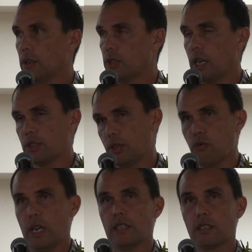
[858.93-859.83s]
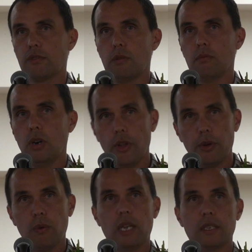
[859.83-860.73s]
she actually rents from
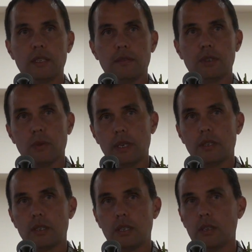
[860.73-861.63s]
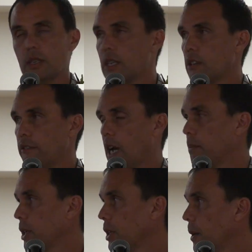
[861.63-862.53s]
other relatives, so it's still in the
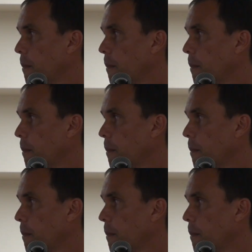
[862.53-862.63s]
family.